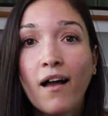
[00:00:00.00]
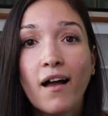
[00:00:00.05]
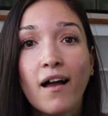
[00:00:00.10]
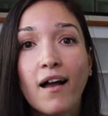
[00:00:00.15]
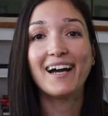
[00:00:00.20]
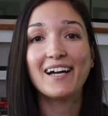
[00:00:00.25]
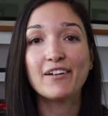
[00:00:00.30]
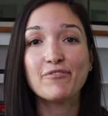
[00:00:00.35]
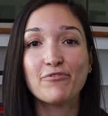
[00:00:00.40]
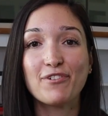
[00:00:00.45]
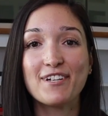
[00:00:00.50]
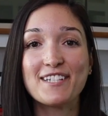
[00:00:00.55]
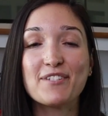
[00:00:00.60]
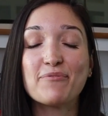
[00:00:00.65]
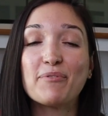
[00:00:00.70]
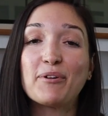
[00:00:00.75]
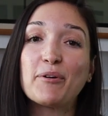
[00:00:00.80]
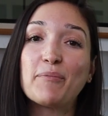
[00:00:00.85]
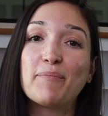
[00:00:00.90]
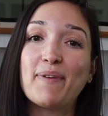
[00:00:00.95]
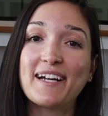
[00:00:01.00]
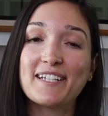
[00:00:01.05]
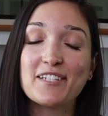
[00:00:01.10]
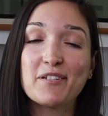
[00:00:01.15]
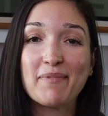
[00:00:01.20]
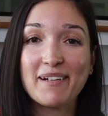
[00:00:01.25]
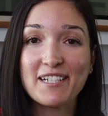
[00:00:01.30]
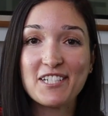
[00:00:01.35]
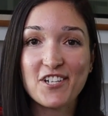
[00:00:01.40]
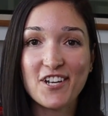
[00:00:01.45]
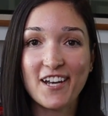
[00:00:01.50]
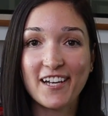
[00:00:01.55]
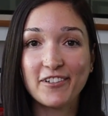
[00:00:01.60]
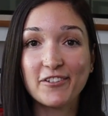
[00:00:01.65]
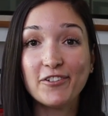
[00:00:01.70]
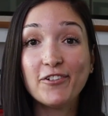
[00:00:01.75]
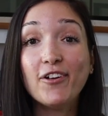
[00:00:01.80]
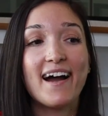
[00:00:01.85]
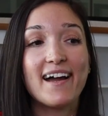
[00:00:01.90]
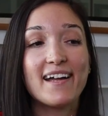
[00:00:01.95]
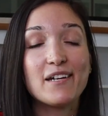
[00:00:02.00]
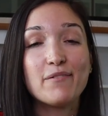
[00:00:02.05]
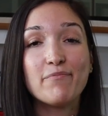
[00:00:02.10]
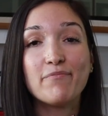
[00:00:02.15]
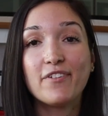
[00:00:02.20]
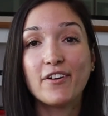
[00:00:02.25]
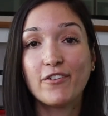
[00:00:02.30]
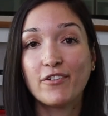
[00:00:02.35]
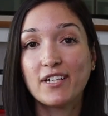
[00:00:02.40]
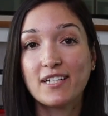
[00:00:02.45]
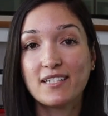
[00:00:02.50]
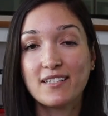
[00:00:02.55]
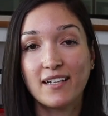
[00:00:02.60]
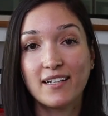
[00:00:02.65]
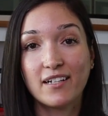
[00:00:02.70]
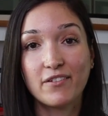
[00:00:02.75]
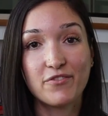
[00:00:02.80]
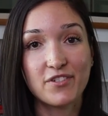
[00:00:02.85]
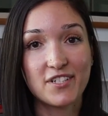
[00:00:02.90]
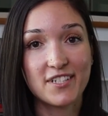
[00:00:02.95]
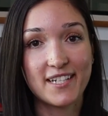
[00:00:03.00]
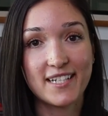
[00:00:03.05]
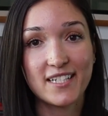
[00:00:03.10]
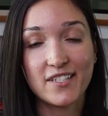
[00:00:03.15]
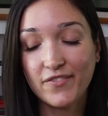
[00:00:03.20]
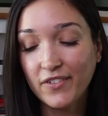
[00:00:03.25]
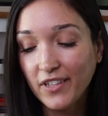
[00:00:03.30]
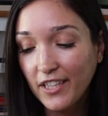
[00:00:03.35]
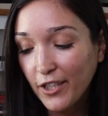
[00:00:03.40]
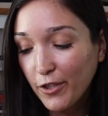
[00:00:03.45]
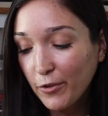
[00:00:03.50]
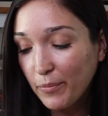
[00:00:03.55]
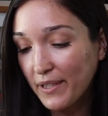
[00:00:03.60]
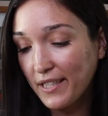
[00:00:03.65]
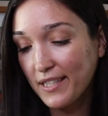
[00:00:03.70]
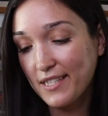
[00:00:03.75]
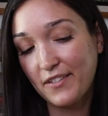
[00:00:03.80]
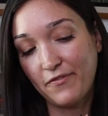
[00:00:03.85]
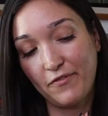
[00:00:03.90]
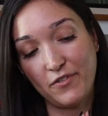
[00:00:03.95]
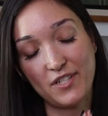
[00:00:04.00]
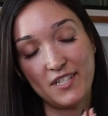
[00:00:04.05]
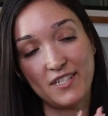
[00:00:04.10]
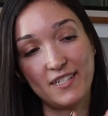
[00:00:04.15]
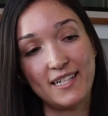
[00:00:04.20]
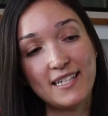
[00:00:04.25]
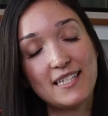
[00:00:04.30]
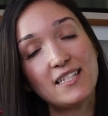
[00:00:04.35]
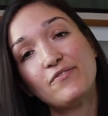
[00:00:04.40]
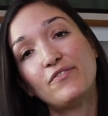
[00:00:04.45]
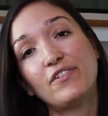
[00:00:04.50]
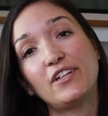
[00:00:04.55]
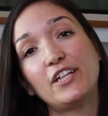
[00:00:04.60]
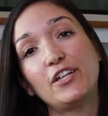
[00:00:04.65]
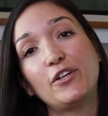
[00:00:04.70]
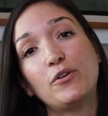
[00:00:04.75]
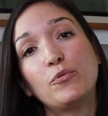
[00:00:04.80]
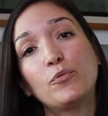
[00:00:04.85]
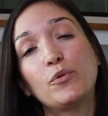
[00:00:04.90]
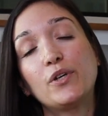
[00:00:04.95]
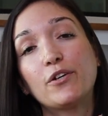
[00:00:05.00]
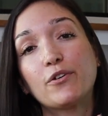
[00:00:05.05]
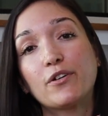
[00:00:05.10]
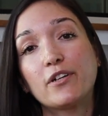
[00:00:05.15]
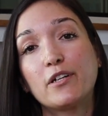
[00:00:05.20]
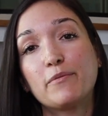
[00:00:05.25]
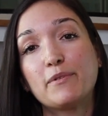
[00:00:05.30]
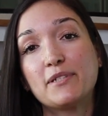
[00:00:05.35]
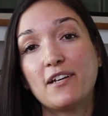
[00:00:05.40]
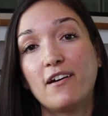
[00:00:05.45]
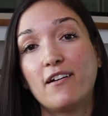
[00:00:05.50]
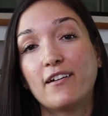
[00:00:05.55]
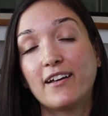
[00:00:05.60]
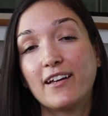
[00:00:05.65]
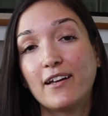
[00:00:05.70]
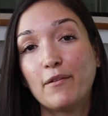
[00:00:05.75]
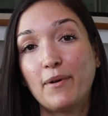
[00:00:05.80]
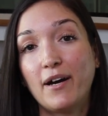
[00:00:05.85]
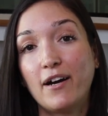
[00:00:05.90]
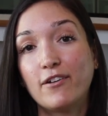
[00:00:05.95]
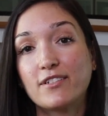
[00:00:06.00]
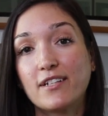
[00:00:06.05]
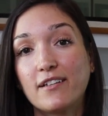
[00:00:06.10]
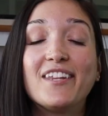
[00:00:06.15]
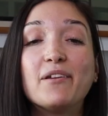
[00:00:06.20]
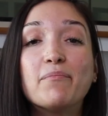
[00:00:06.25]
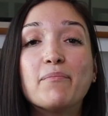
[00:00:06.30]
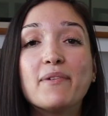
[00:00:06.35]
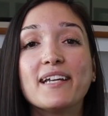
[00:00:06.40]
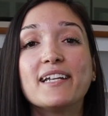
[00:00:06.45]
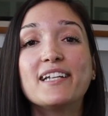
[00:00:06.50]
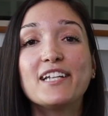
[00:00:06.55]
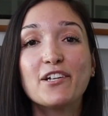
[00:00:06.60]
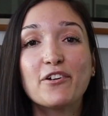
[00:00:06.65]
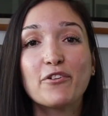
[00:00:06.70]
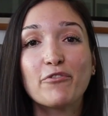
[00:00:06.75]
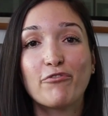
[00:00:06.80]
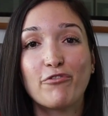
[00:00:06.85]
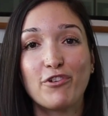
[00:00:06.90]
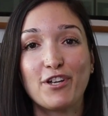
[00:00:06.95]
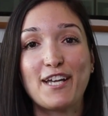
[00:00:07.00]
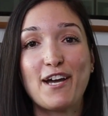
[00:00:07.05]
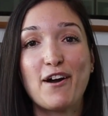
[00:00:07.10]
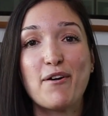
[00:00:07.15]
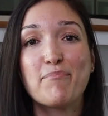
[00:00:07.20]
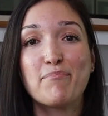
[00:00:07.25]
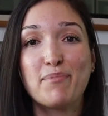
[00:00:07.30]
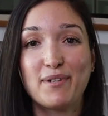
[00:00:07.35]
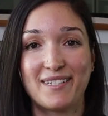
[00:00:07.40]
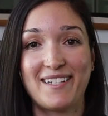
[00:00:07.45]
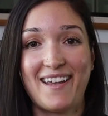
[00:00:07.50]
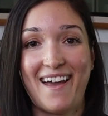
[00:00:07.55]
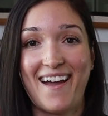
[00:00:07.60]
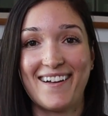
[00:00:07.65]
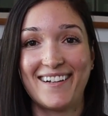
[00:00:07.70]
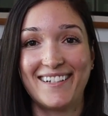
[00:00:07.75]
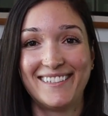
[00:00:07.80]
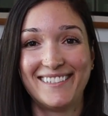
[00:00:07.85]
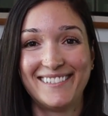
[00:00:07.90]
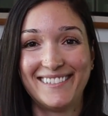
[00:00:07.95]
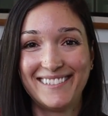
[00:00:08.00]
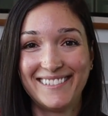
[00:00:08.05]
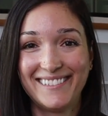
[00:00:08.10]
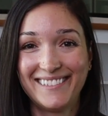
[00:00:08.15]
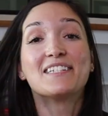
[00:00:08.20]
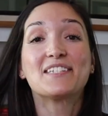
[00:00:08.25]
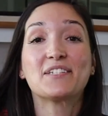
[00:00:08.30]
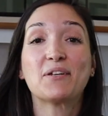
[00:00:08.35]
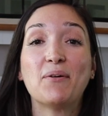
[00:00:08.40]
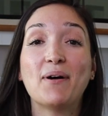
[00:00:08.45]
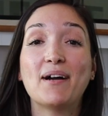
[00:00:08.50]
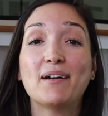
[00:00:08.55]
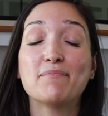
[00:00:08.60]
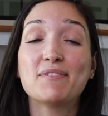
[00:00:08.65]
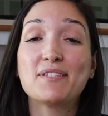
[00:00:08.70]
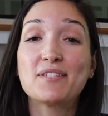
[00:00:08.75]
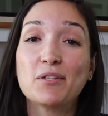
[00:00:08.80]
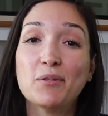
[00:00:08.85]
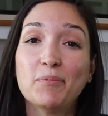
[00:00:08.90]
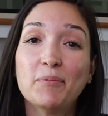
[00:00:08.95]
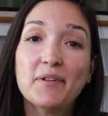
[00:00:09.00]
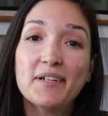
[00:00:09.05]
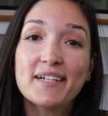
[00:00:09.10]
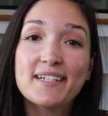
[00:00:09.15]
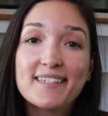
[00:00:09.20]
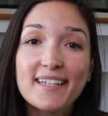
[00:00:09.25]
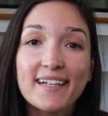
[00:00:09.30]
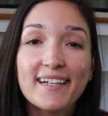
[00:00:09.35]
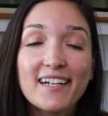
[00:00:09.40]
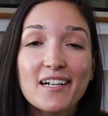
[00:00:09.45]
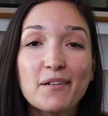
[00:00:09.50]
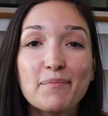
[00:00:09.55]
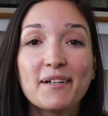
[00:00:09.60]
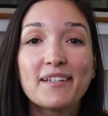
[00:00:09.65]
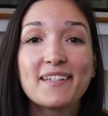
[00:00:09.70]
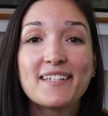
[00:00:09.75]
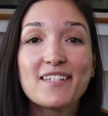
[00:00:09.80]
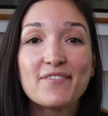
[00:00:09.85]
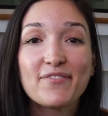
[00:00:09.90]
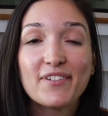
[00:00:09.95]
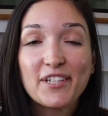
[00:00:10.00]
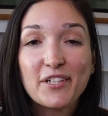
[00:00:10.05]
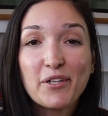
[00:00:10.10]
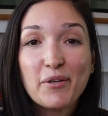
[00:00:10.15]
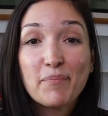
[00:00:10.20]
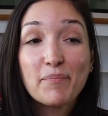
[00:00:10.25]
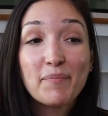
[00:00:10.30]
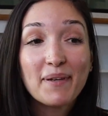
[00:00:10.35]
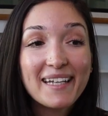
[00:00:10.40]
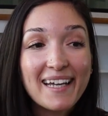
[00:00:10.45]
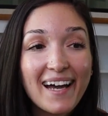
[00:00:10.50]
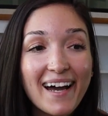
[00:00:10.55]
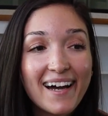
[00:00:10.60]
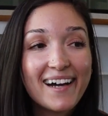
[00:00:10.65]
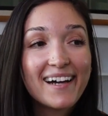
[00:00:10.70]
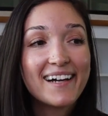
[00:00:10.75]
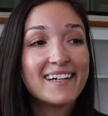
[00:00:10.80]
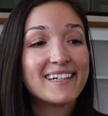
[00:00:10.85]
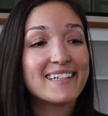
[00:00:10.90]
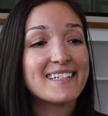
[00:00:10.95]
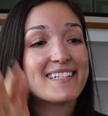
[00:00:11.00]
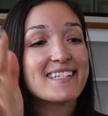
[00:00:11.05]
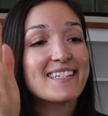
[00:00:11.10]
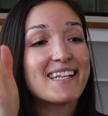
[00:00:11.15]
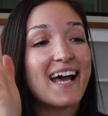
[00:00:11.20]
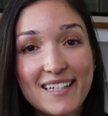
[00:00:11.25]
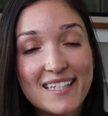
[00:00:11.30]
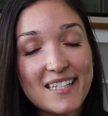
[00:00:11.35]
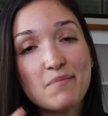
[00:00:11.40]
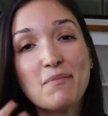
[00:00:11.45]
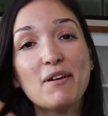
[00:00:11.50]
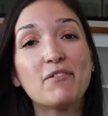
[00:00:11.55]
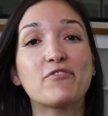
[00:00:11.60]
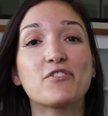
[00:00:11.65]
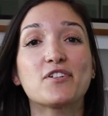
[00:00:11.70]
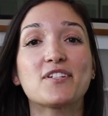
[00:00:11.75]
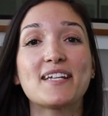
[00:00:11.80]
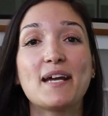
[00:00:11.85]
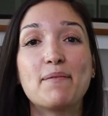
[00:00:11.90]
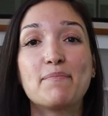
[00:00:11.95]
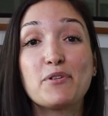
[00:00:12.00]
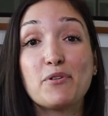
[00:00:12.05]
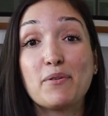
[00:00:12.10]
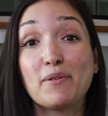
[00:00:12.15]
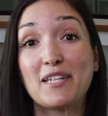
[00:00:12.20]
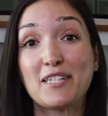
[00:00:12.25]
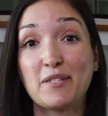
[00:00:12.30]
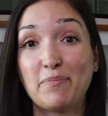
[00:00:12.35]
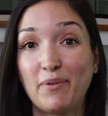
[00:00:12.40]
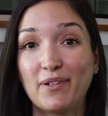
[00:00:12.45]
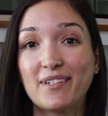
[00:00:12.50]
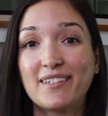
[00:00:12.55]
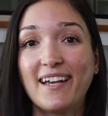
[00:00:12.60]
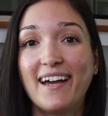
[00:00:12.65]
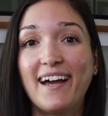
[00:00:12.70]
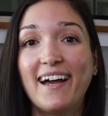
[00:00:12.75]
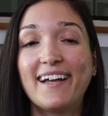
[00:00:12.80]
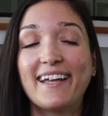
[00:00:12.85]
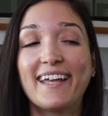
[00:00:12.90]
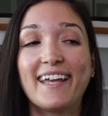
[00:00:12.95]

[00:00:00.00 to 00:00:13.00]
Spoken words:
Hi friends, welcome back to my channel. I am very excited for today's video because for today's video, we are going to be talking about the mid-year freak out book tag. So I'm super excited about this video because this is my first time doing this book tag